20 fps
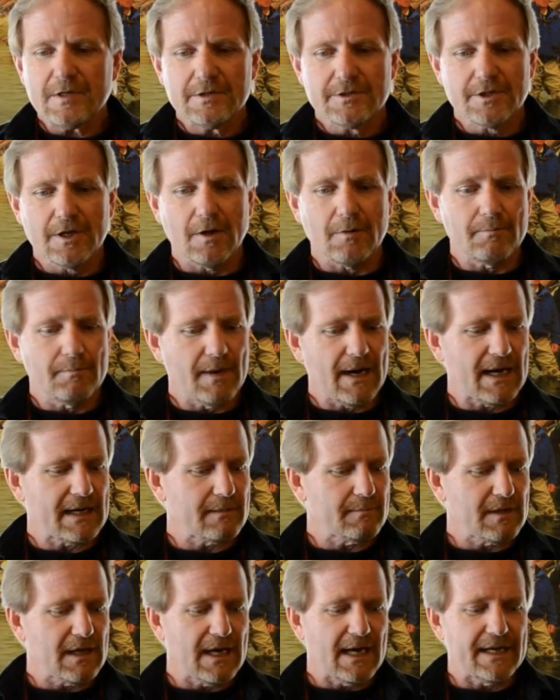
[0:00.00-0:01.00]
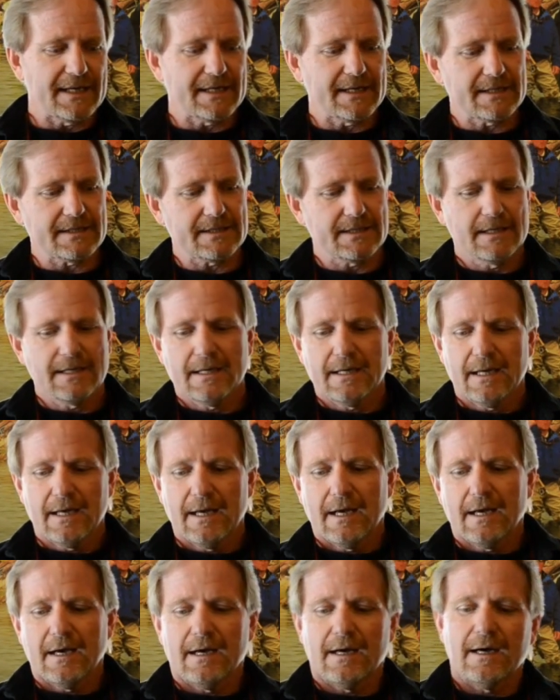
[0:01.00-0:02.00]
So bottom line is,
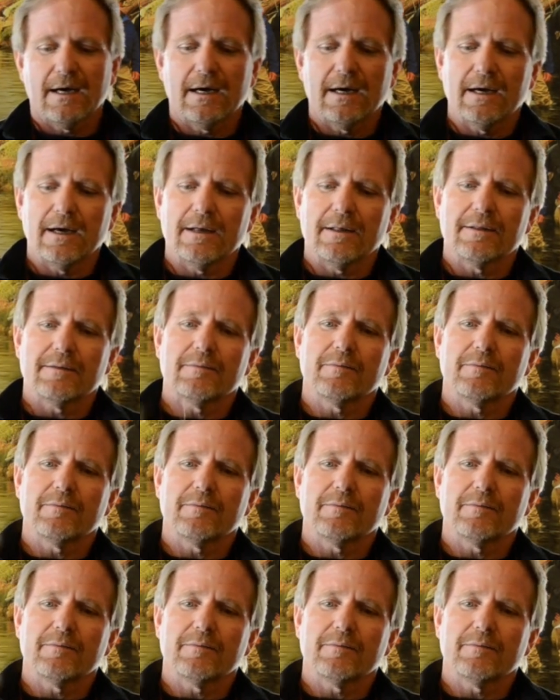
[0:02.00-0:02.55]
uh,